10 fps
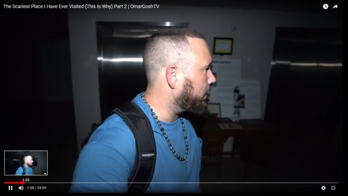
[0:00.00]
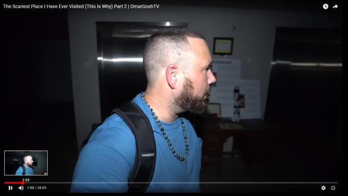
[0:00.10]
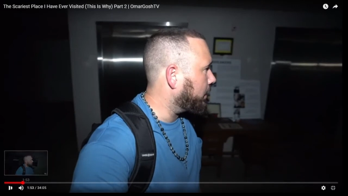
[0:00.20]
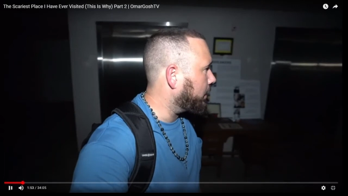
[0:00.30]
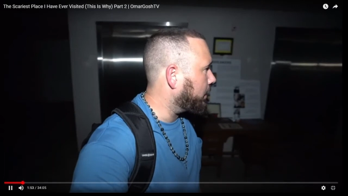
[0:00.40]

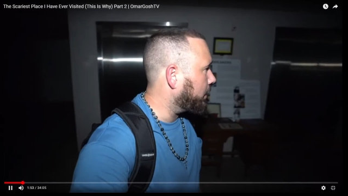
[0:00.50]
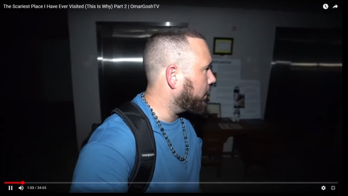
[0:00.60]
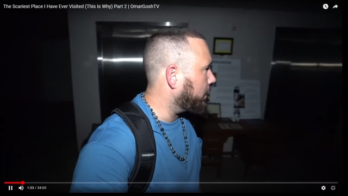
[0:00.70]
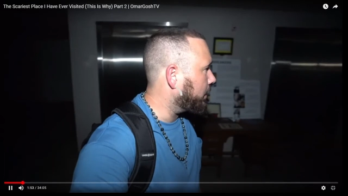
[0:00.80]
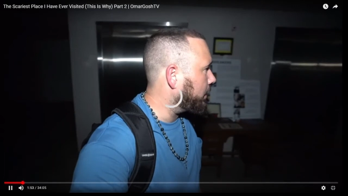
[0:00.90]

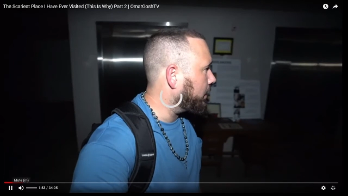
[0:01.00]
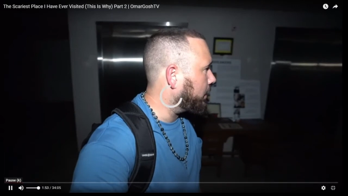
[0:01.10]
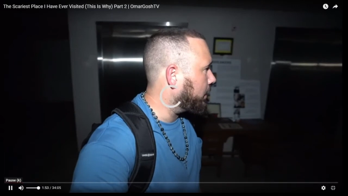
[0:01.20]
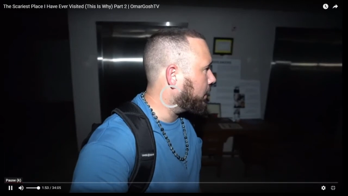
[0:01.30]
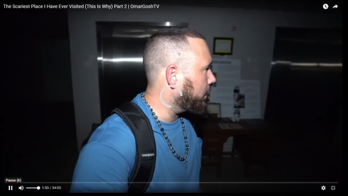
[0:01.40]

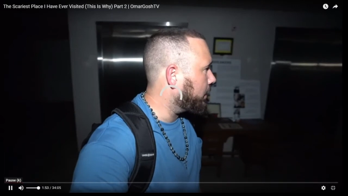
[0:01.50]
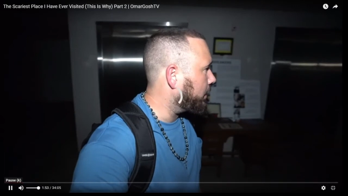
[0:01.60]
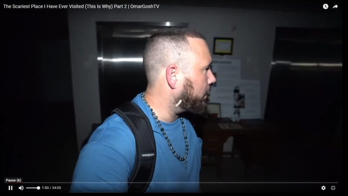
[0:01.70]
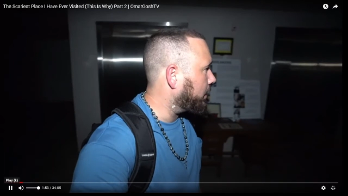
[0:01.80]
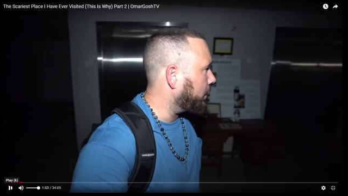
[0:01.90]

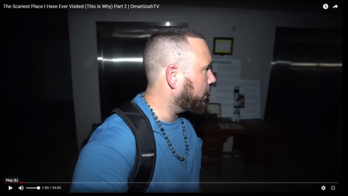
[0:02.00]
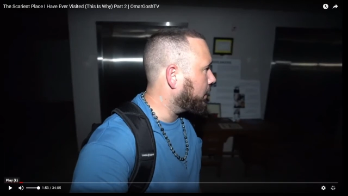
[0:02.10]
[no speech]